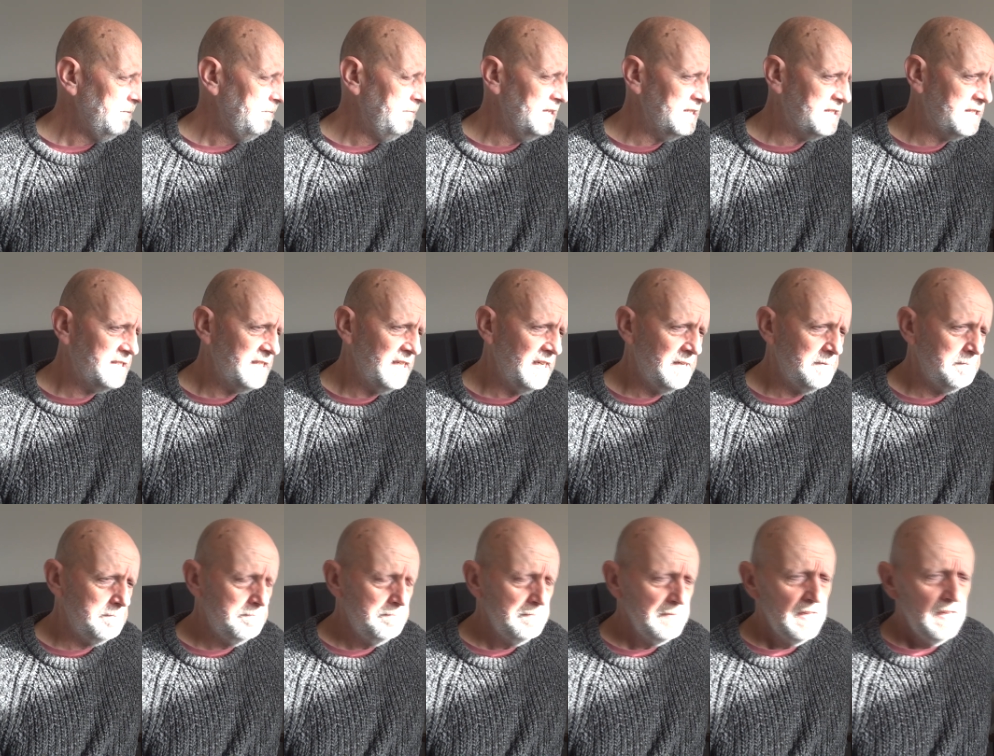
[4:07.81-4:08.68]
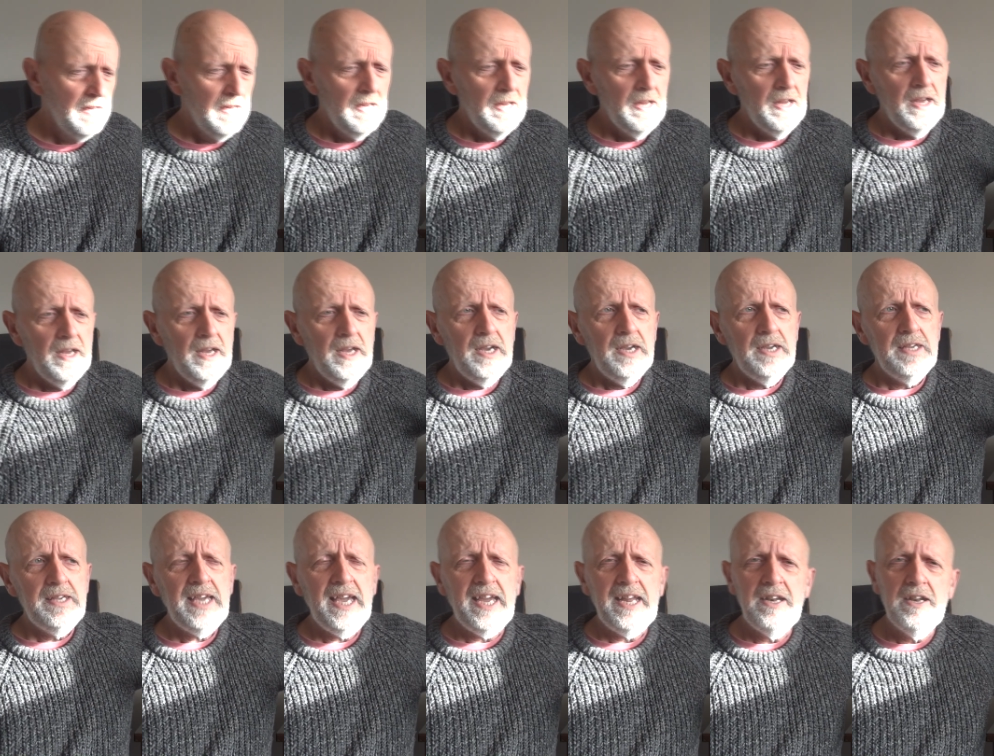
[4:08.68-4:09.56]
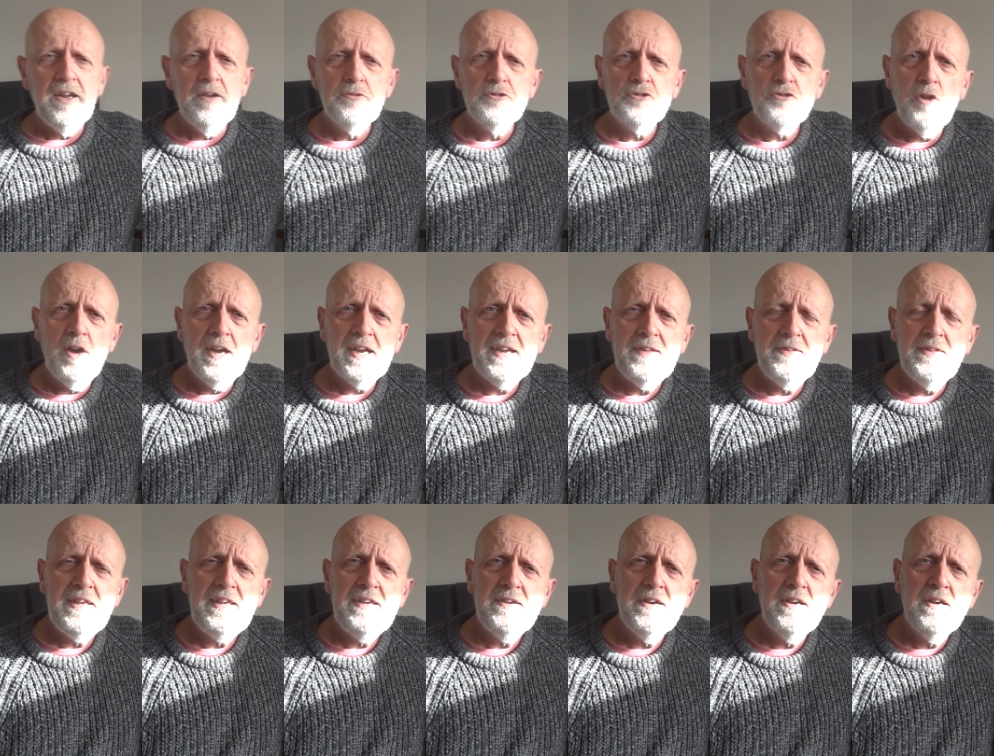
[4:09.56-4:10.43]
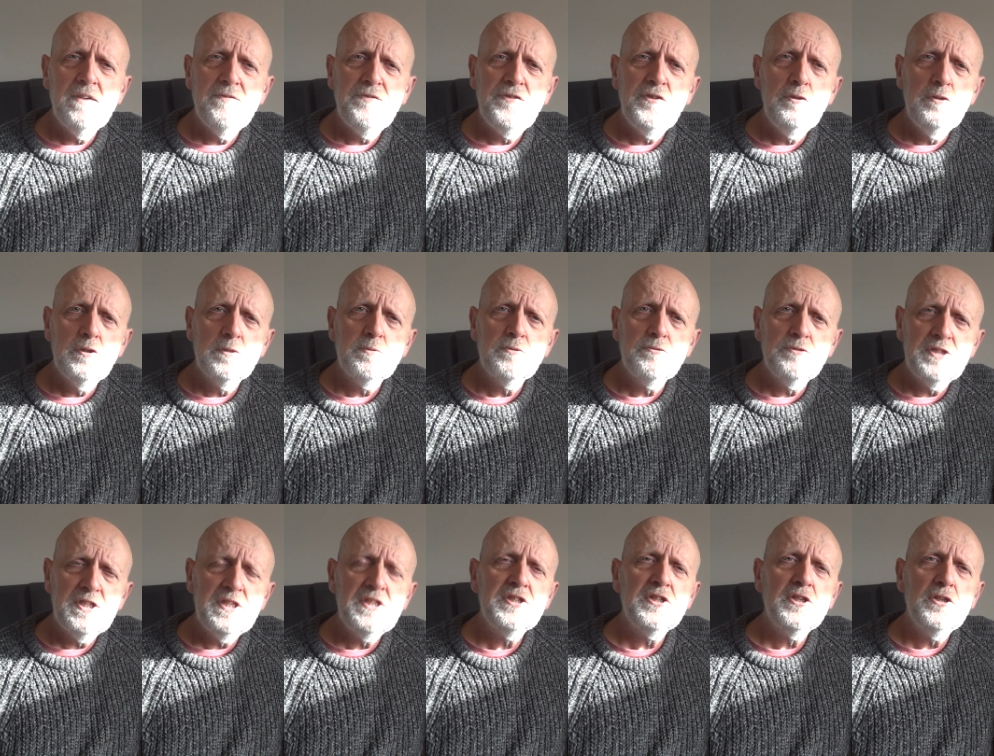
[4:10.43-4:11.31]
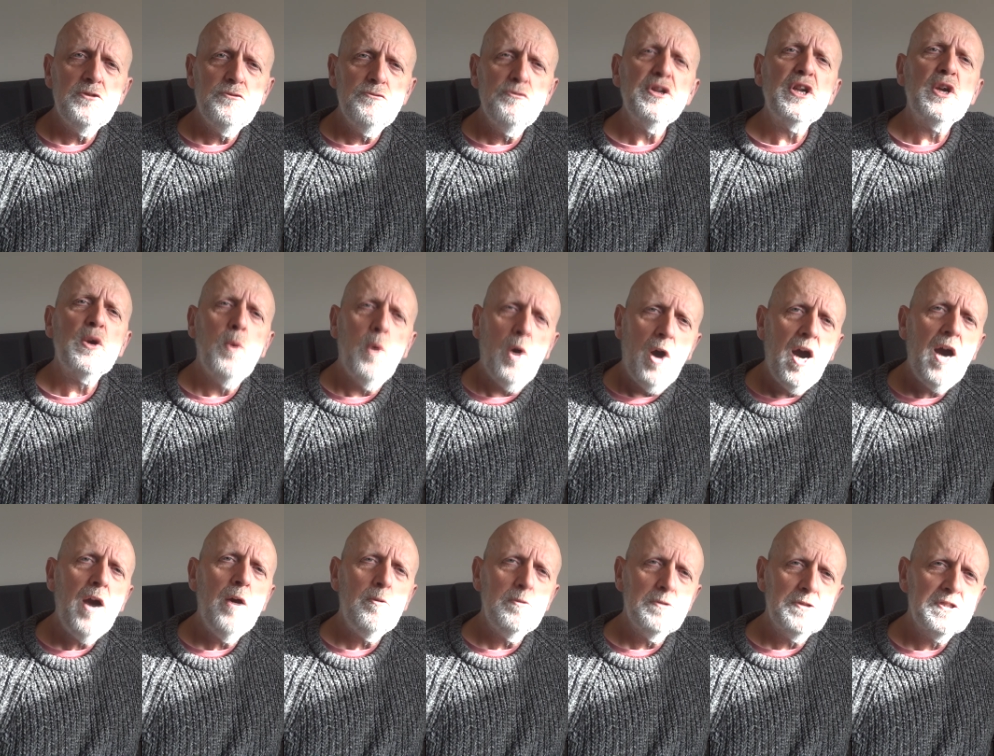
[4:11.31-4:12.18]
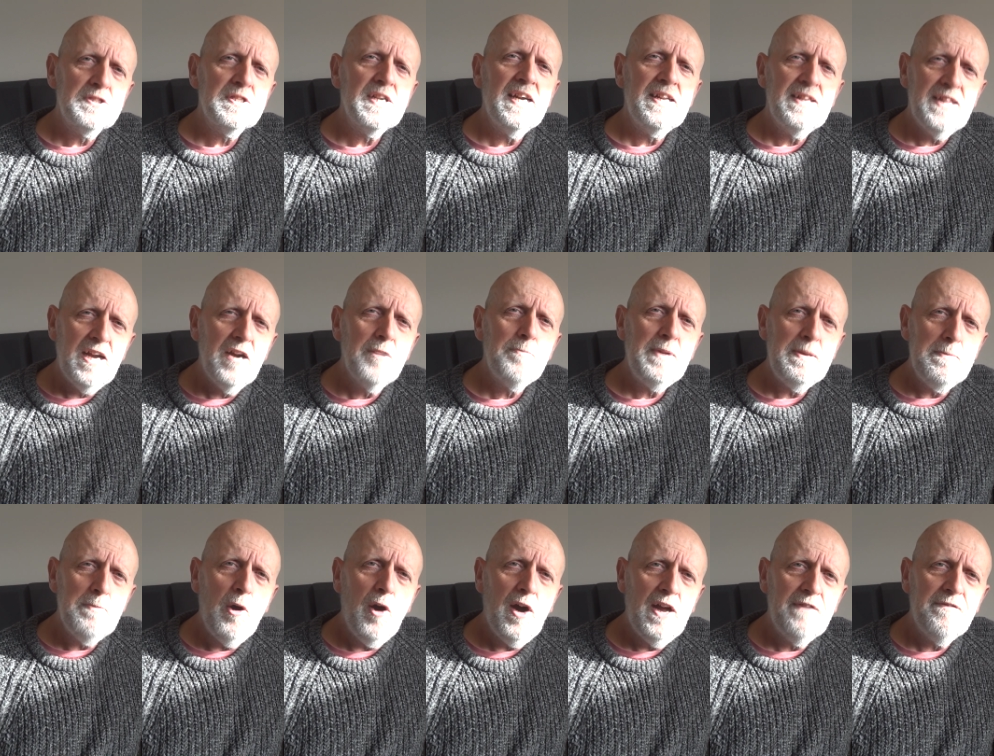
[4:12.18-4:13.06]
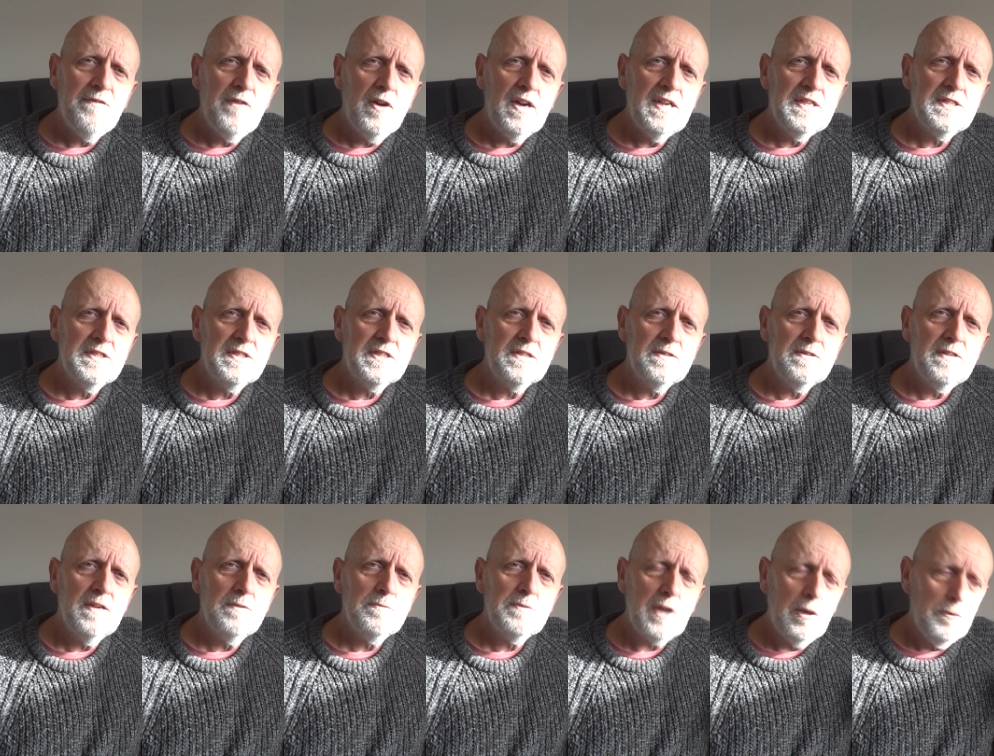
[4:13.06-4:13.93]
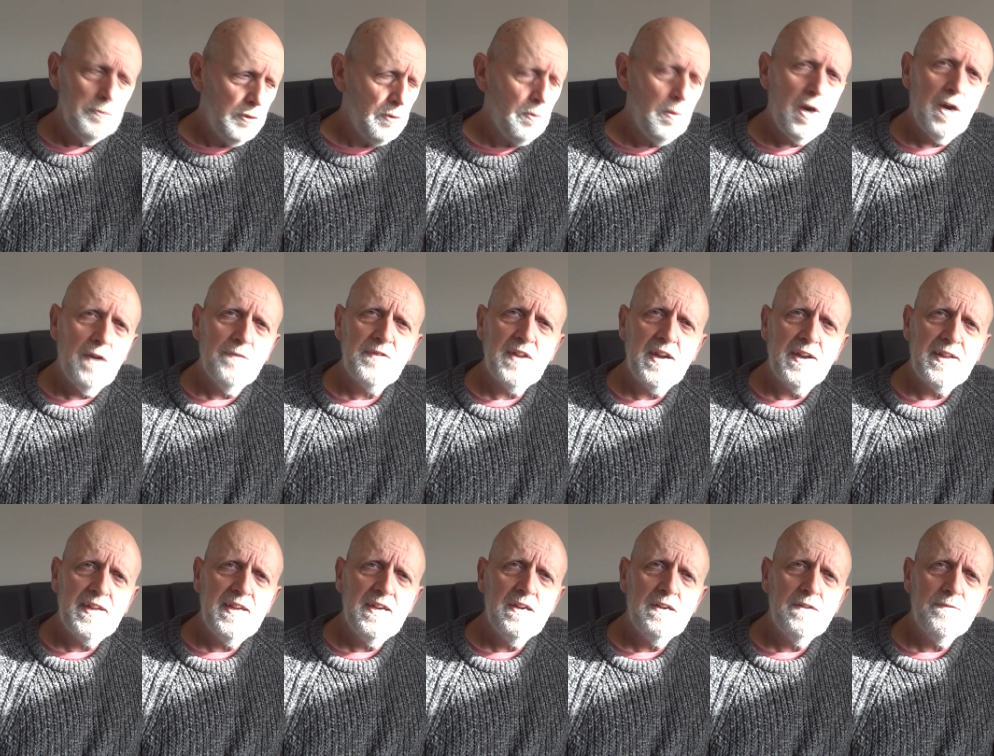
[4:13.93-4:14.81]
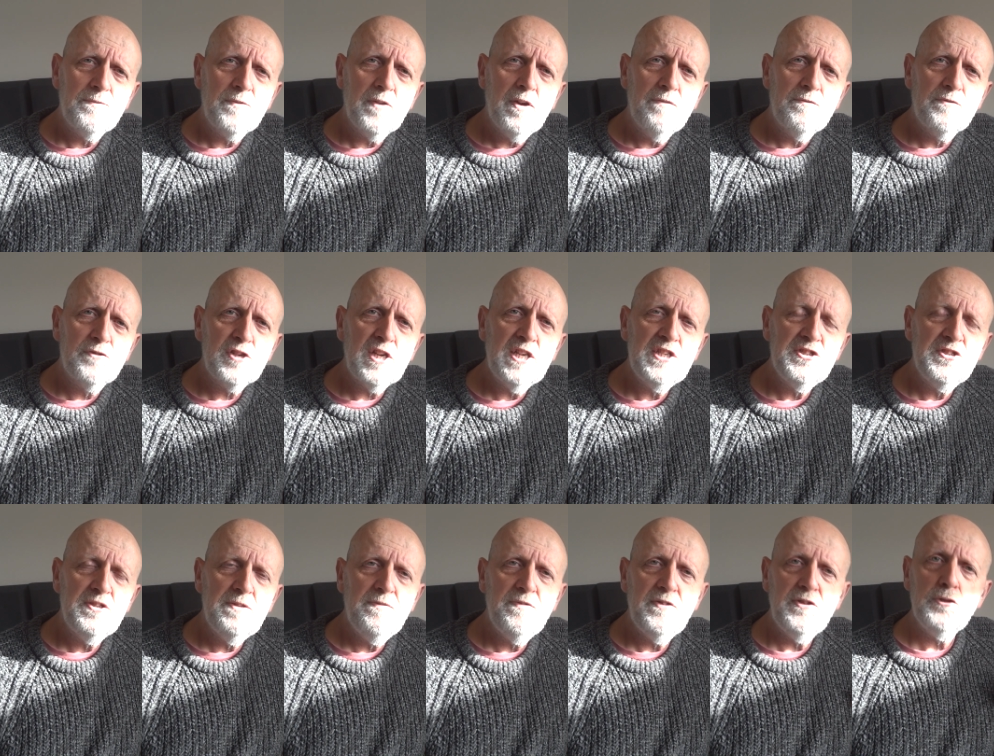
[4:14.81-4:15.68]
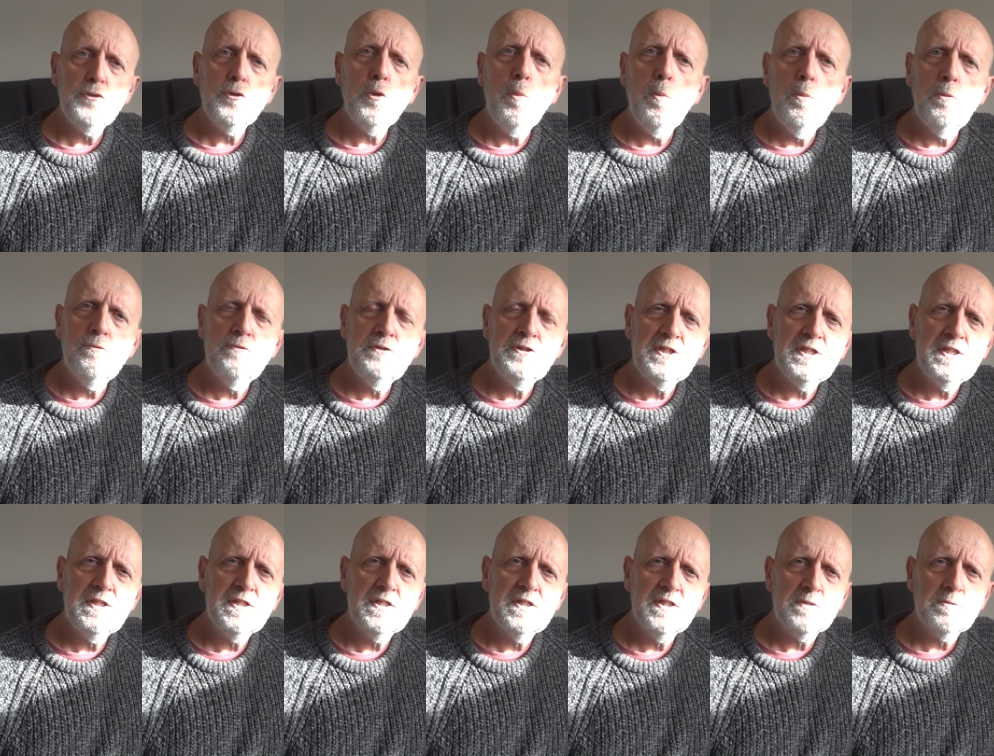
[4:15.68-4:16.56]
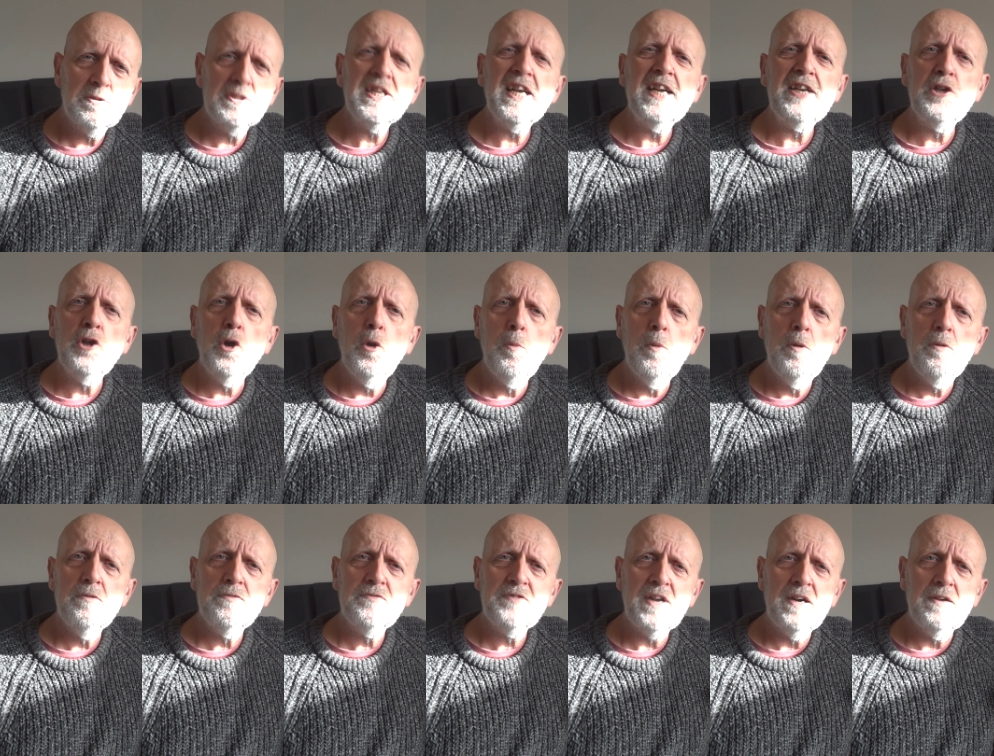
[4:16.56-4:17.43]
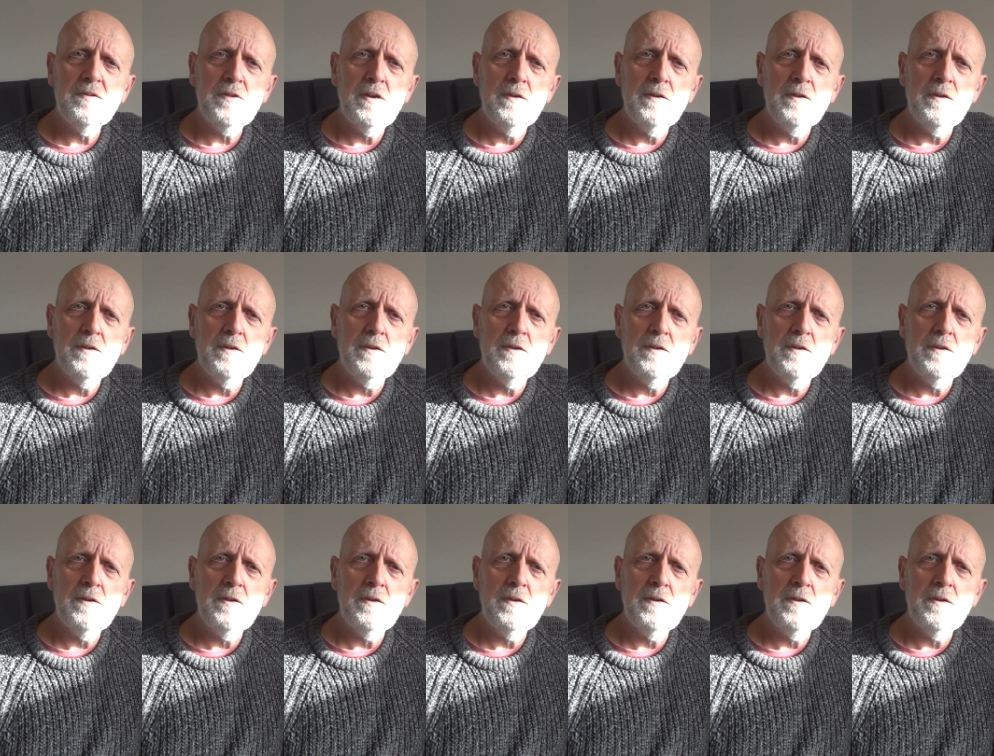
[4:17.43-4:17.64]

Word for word: but um, yeah, no, try and get the uh, fusible resistor you require, I would say. That would be my advice. To, you know, don't do what I've done here. I've, I've changed it for normal resistors. I say normal, I've,